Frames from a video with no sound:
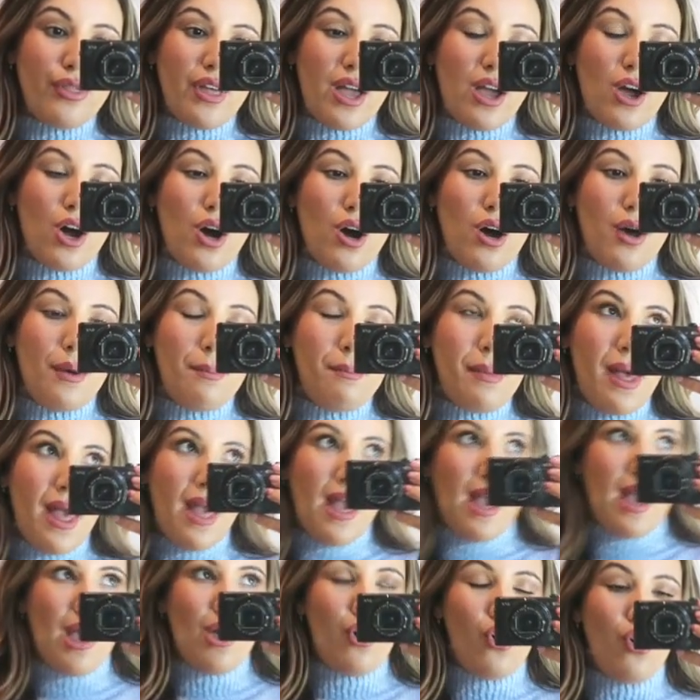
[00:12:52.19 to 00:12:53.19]
They are a
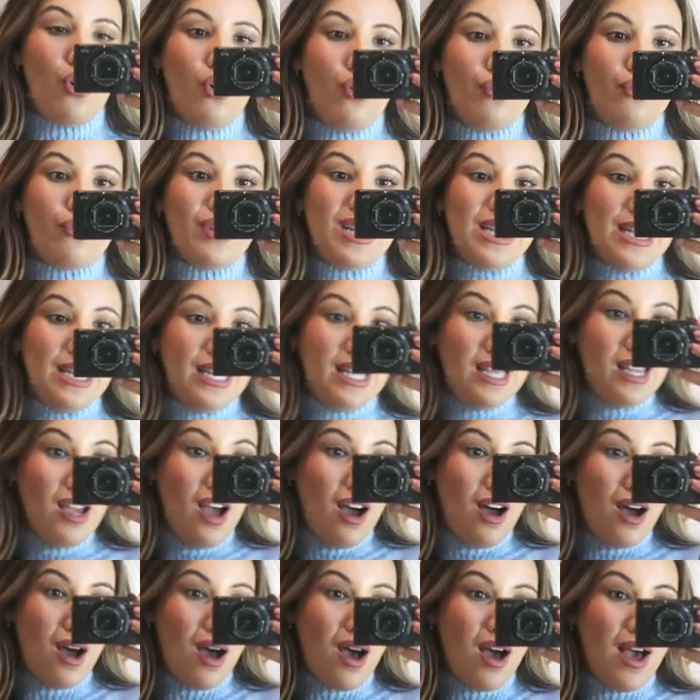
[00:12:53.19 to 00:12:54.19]
pair of
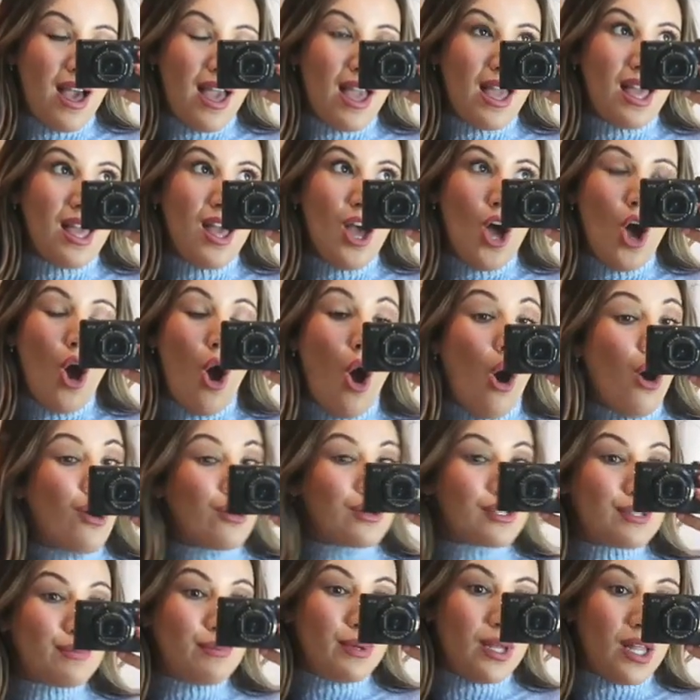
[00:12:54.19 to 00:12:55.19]
knee-high
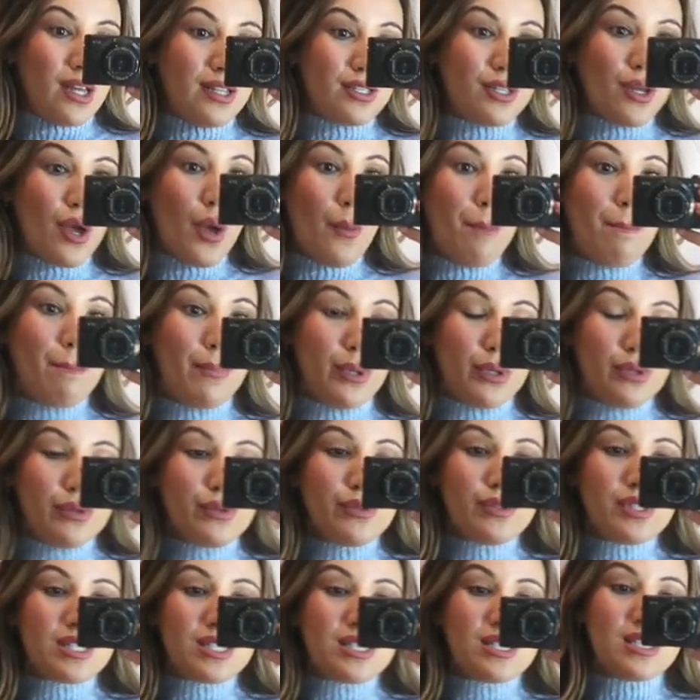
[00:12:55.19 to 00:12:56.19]
oxblood
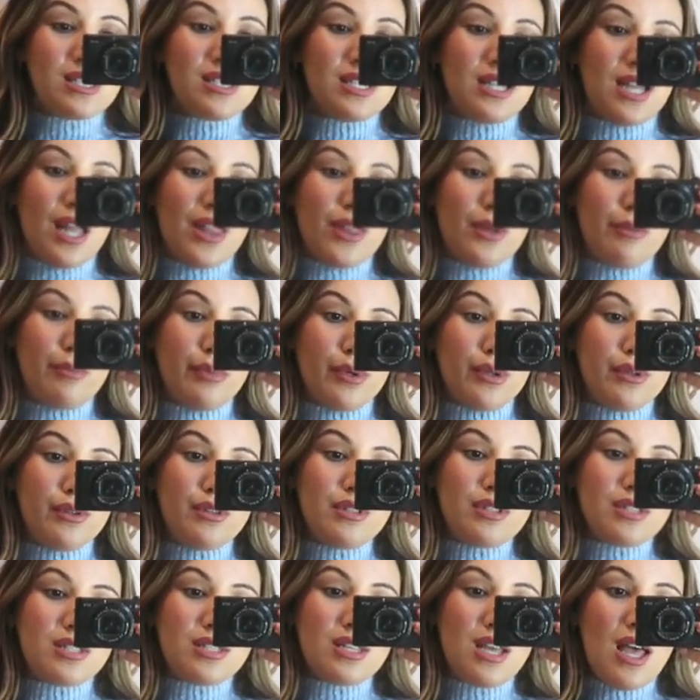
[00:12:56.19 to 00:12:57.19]
boots, leather
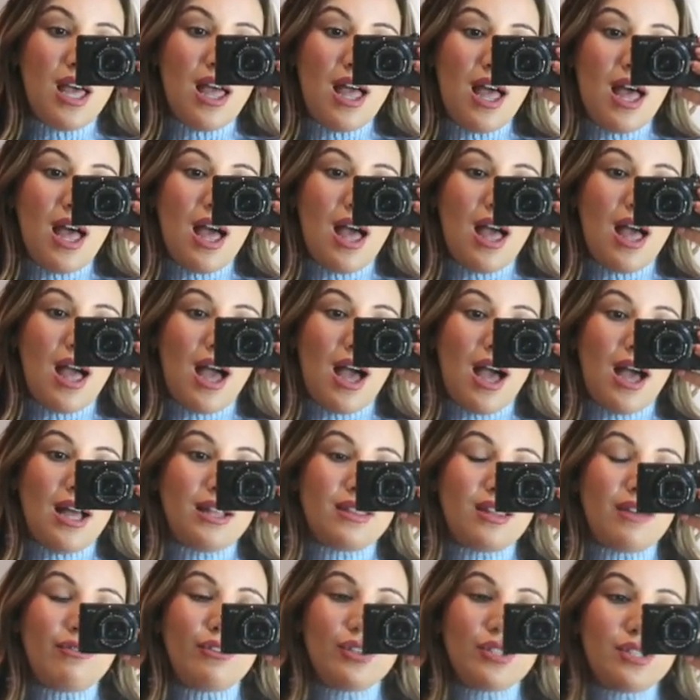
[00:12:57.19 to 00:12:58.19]
boots,
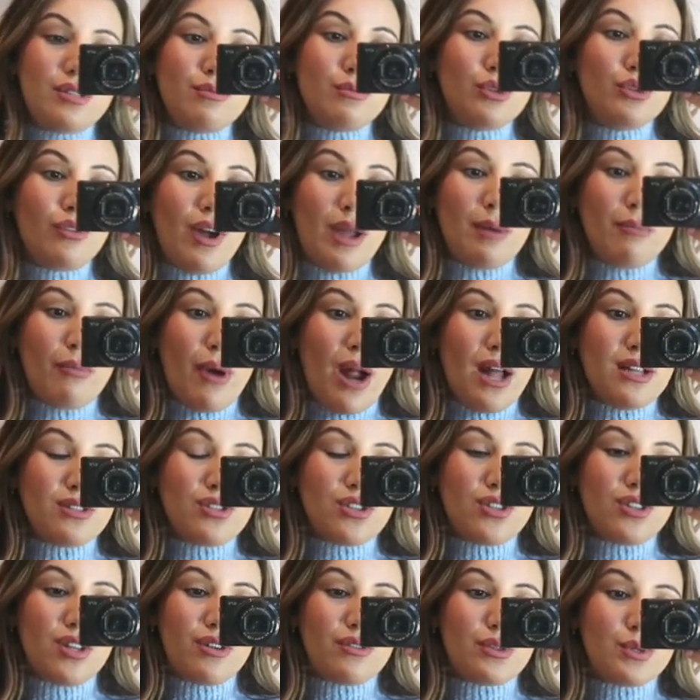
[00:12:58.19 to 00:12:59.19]
and they've got some great
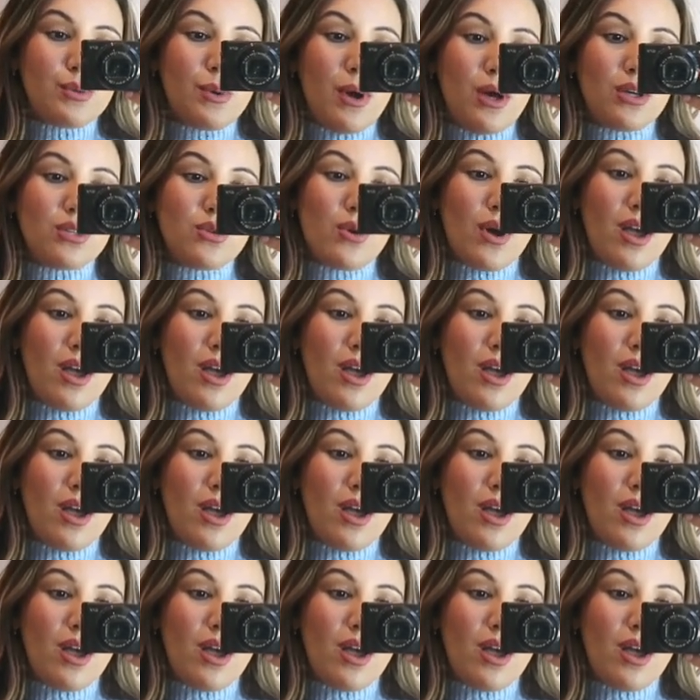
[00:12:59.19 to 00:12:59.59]
brands on there as well.